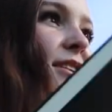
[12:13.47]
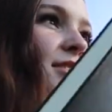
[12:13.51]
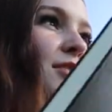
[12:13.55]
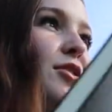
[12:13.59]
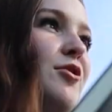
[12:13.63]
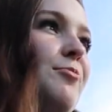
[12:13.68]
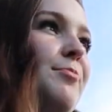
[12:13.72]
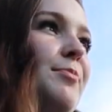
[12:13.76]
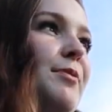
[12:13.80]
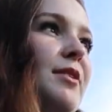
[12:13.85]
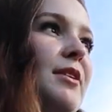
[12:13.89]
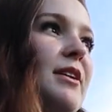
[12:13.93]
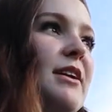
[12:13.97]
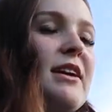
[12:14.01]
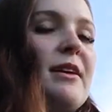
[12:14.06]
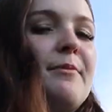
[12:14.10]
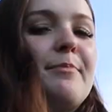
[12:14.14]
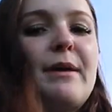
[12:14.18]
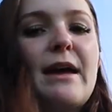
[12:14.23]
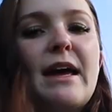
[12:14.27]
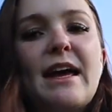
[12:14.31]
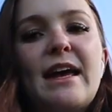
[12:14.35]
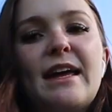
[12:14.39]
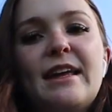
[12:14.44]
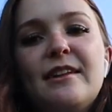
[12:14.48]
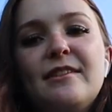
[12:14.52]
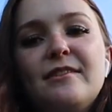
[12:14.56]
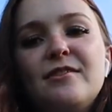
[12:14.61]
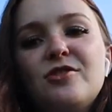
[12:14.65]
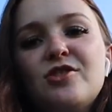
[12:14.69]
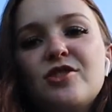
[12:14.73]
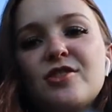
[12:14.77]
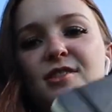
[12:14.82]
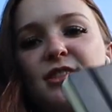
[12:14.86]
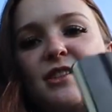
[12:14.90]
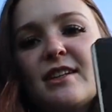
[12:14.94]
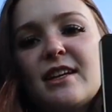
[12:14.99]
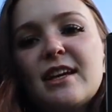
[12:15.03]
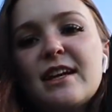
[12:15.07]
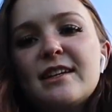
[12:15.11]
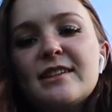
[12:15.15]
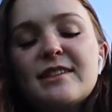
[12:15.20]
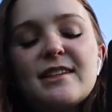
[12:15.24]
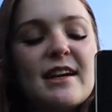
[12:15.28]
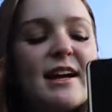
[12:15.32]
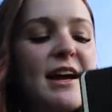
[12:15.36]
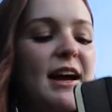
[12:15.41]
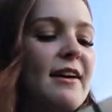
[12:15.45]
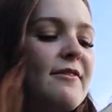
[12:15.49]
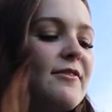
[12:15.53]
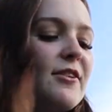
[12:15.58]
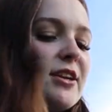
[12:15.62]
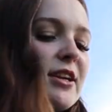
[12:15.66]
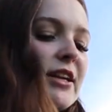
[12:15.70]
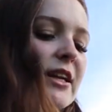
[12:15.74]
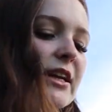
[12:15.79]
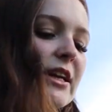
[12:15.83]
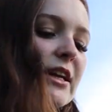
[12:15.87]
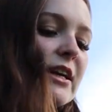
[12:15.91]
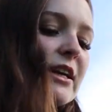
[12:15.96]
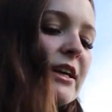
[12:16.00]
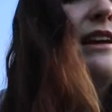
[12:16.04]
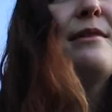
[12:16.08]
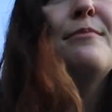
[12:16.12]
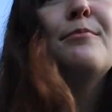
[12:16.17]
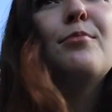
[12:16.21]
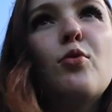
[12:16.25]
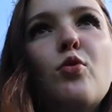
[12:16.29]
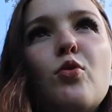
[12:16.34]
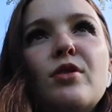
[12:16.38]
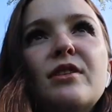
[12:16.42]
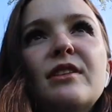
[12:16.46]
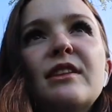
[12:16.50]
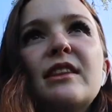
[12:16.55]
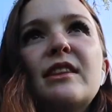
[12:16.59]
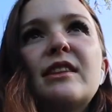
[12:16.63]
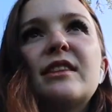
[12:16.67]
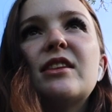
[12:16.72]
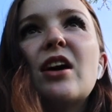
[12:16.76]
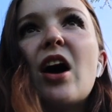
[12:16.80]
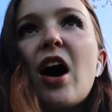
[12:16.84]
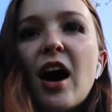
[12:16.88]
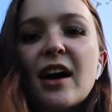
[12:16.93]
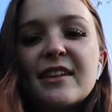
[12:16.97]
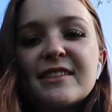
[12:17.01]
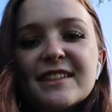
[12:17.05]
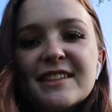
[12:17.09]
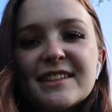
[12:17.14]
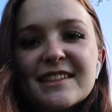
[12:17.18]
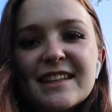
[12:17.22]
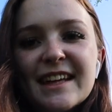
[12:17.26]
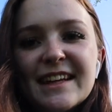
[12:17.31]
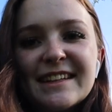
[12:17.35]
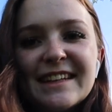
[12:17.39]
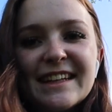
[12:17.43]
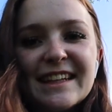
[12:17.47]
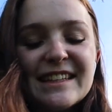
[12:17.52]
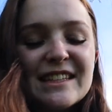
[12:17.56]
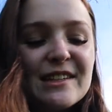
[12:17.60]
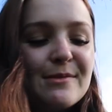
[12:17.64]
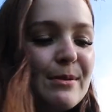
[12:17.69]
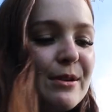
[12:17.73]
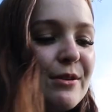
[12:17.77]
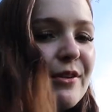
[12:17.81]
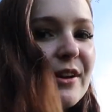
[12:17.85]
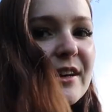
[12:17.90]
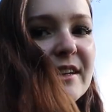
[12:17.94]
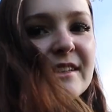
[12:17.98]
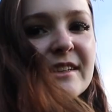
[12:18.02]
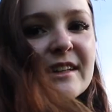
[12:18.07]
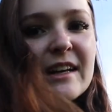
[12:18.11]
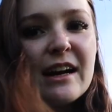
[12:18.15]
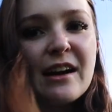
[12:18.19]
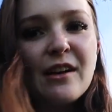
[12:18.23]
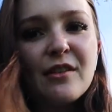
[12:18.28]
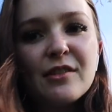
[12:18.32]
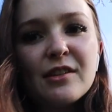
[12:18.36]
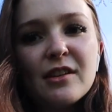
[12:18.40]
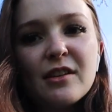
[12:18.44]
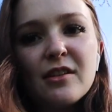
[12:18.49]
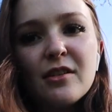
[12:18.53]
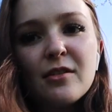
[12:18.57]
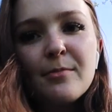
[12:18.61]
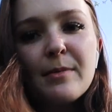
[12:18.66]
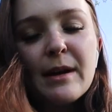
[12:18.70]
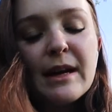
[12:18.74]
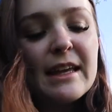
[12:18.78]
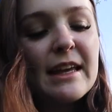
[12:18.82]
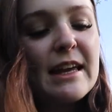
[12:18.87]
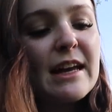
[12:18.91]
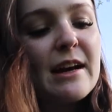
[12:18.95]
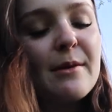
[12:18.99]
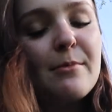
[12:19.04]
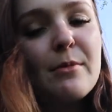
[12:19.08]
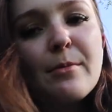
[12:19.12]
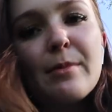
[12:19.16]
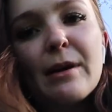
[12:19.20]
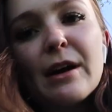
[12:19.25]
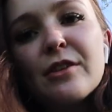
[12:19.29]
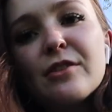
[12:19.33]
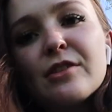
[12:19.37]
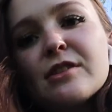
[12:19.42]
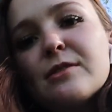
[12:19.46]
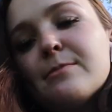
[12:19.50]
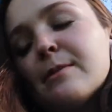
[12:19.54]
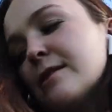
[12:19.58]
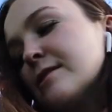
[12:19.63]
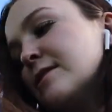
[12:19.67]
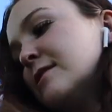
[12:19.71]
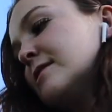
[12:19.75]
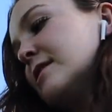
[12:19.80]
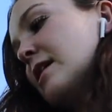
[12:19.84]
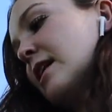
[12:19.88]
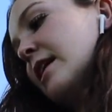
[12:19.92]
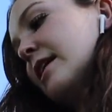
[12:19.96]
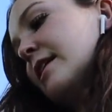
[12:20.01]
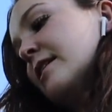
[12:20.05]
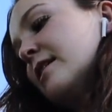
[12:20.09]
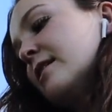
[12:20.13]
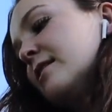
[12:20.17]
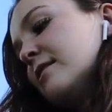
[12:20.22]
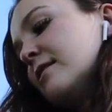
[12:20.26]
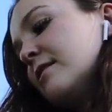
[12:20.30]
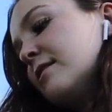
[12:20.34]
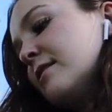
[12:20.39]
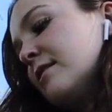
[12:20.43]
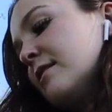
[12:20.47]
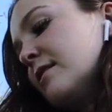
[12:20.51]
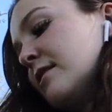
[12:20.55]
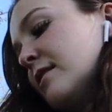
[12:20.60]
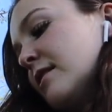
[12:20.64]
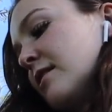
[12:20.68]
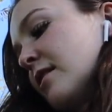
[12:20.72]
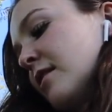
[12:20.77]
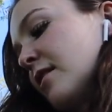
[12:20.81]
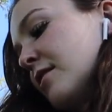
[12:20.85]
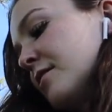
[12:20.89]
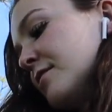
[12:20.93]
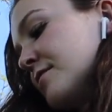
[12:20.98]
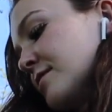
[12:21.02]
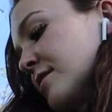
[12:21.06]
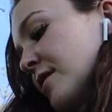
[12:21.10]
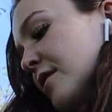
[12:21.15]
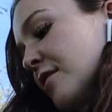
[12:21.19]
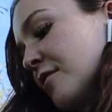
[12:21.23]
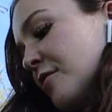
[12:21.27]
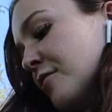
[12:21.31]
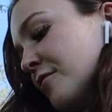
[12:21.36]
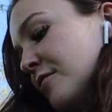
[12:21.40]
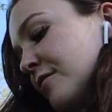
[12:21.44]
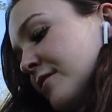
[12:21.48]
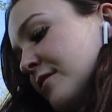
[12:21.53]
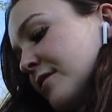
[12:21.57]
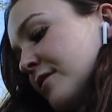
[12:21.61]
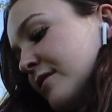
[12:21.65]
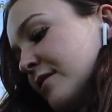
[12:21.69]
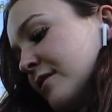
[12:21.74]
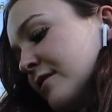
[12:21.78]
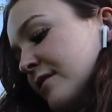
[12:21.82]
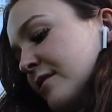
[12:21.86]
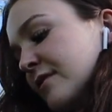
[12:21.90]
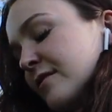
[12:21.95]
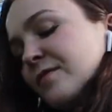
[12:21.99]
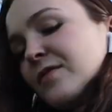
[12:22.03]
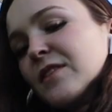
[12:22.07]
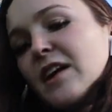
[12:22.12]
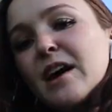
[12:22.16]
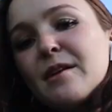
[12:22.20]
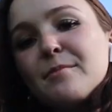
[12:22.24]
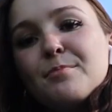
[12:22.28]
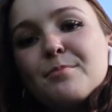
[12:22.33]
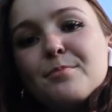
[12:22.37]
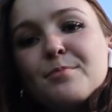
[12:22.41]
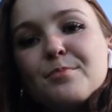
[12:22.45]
a notebook and a pen, just in case I have any important thoughts that need to be written down. Oh, my camera battery's about to die. Also, I